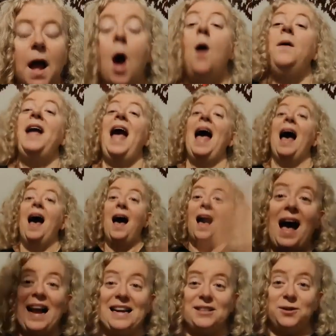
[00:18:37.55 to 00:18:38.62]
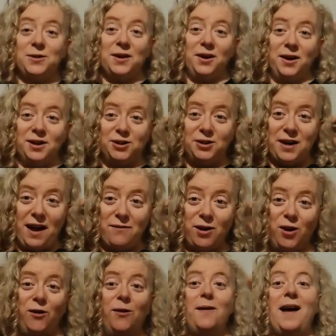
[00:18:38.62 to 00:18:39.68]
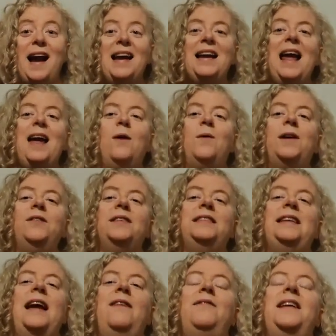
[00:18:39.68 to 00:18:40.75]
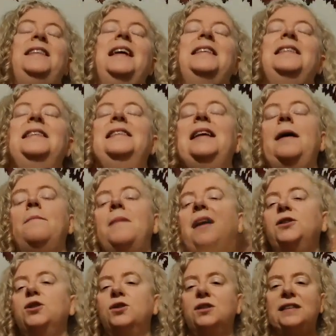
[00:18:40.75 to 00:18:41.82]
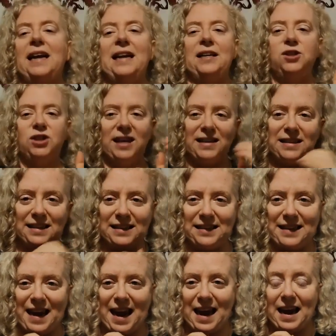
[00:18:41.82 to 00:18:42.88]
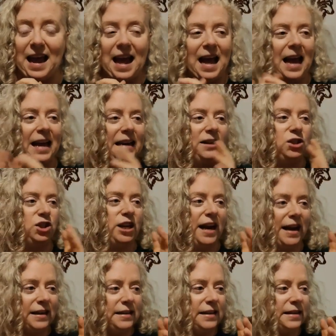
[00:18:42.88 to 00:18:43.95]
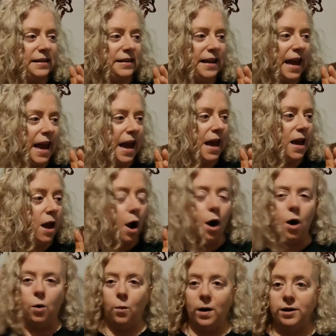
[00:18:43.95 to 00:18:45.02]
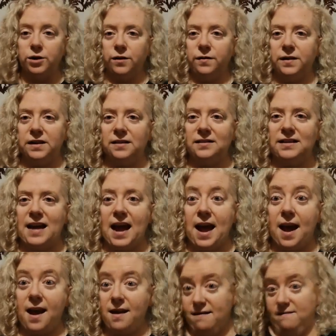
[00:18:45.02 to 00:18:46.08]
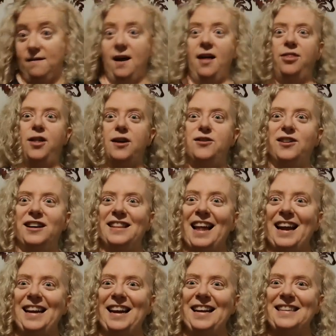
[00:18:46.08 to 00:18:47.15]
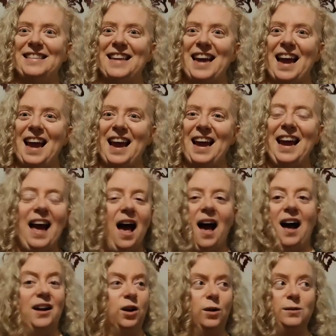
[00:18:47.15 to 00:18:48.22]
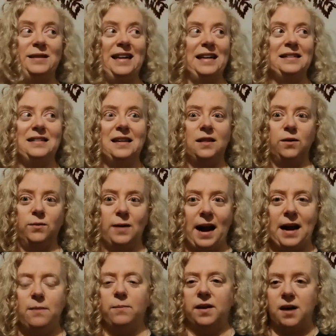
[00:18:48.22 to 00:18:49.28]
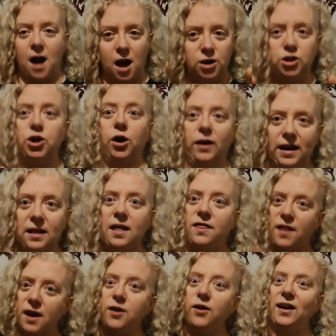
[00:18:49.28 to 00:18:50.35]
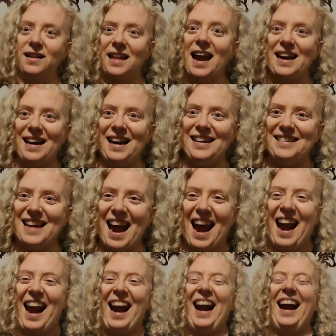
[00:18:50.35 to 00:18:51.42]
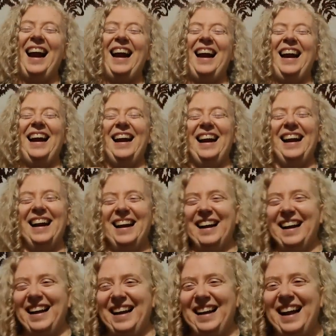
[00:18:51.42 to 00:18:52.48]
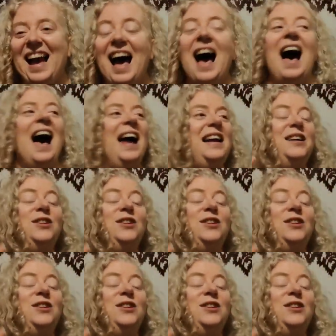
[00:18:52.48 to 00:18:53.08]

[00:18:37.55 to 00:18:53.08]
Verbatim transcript: Oh yeah, I get to encourage you to have a great day, a wondrous day, a fantastic day, a magical day, an enchanting day, an enchanted day, a wonderful day, a thunder and lightning day, a go dance in the rain, but not during the thunder and lightning day, an